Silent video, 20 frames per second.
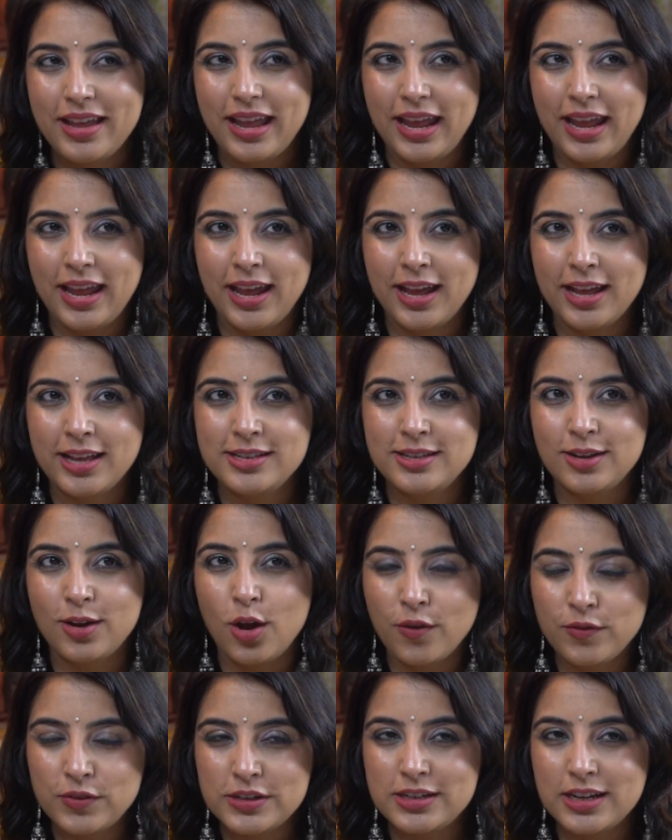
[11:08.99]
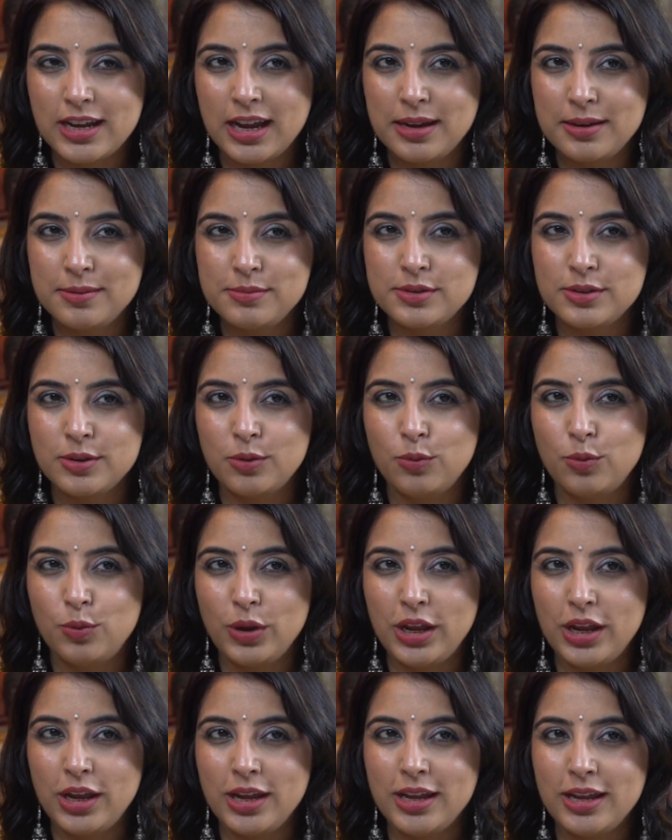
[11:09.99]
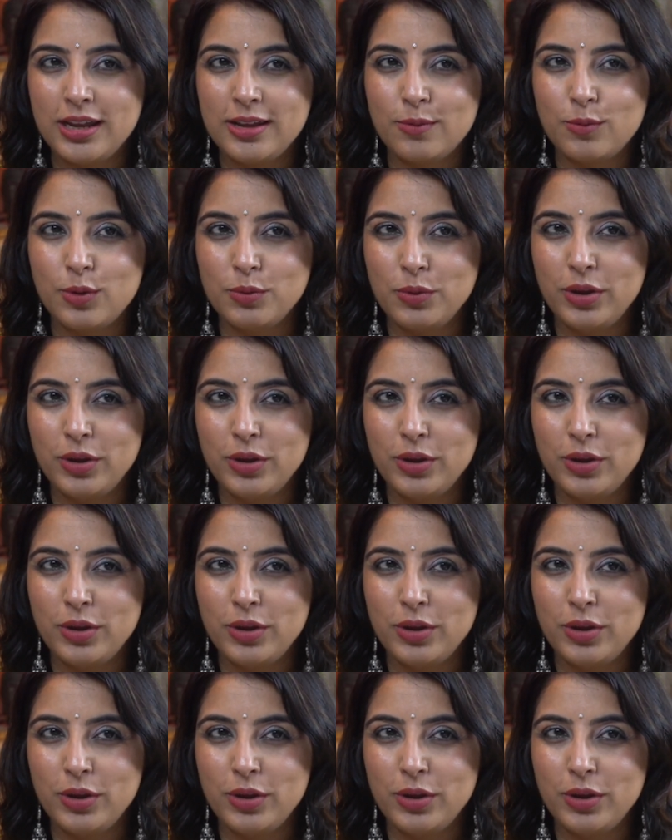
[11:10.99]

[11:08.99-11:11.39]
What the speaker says: And oftentimes when